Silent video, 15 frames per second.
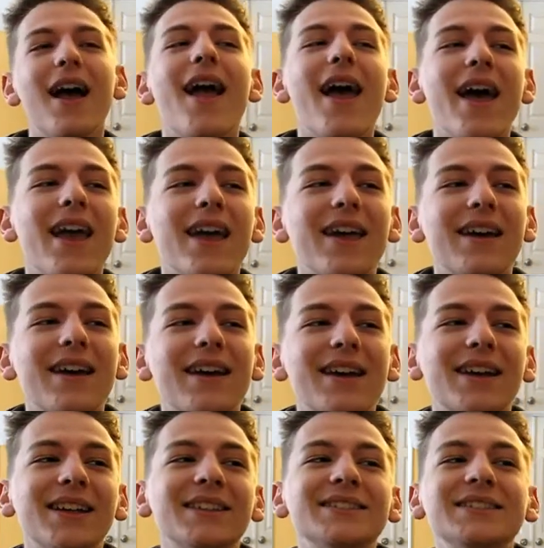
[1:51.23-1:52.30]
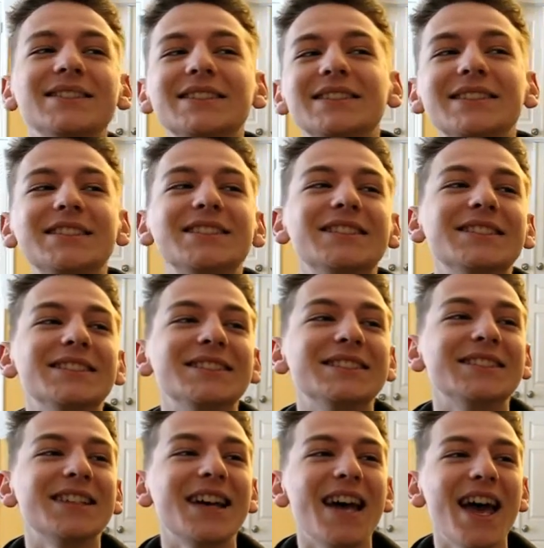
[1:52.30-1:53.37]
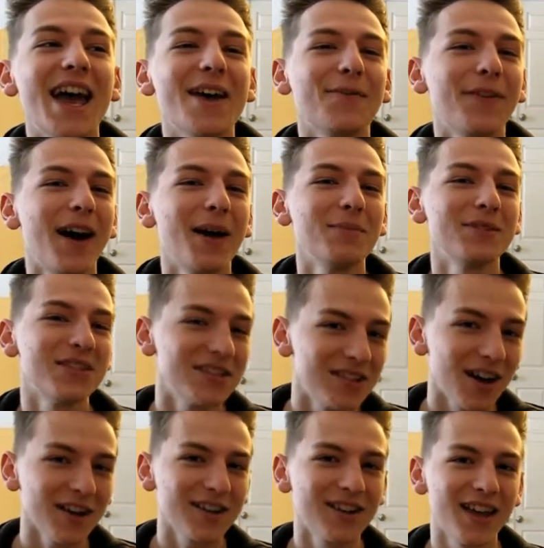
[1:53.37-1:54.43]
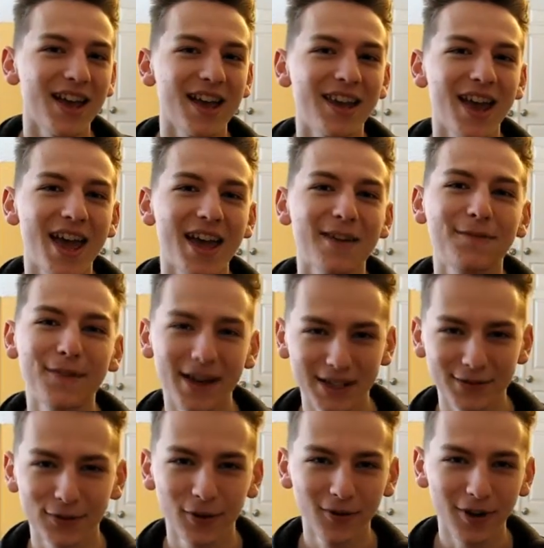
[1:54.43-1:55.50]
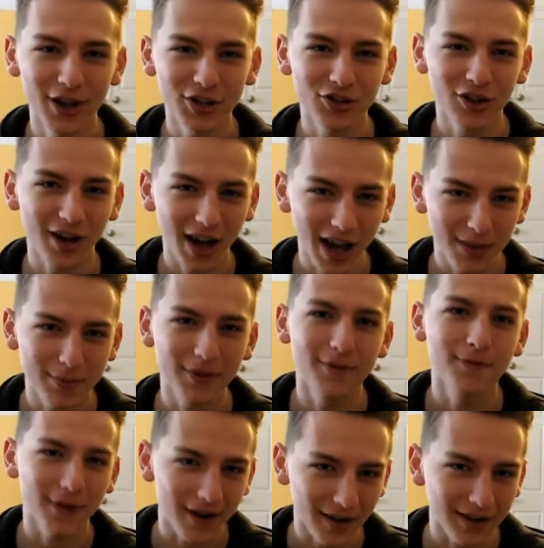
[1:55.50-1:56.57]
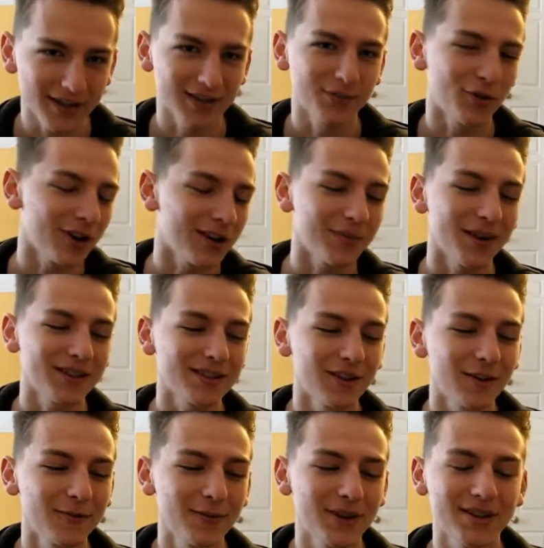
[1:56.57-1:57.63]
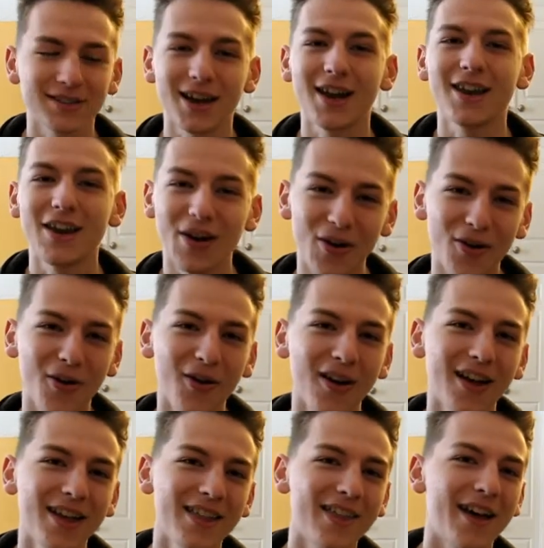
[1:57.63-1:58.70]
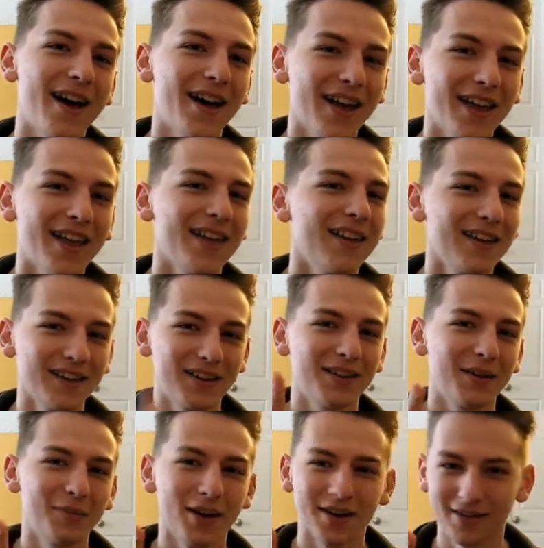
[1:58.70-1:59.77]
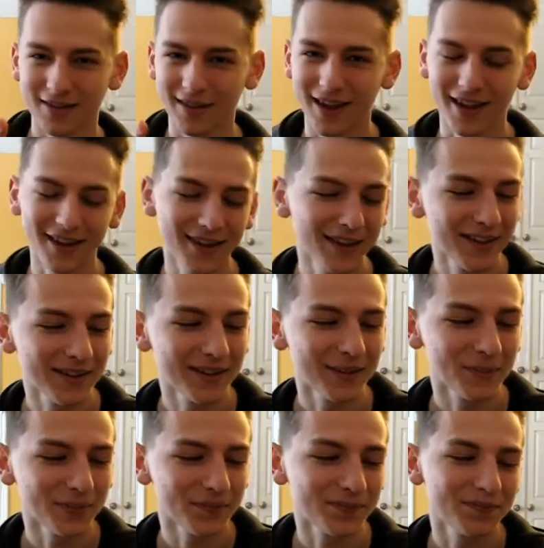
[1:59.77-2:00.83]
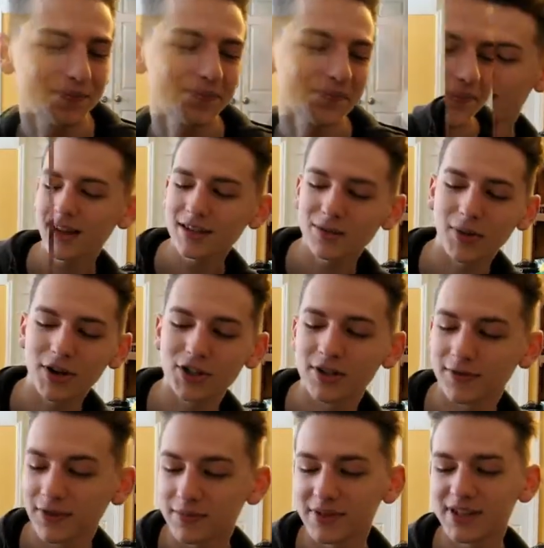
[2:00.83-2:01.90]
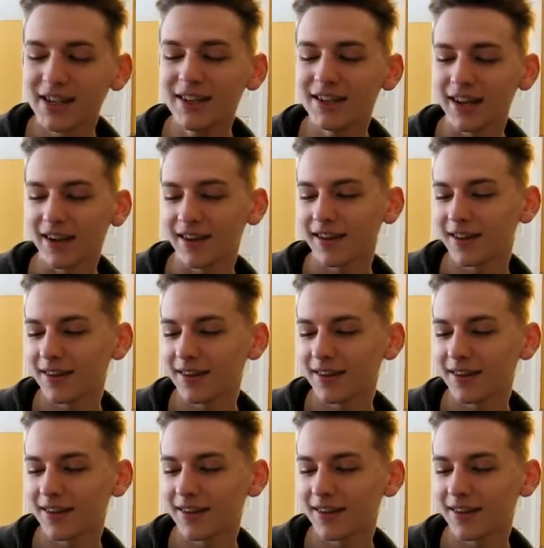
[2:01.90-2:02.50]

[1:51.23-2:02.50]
And if I'm stuck in a fast food restaurant, I'd be very disappointed in myself because I know that I'm better than that. Next question from Sydney.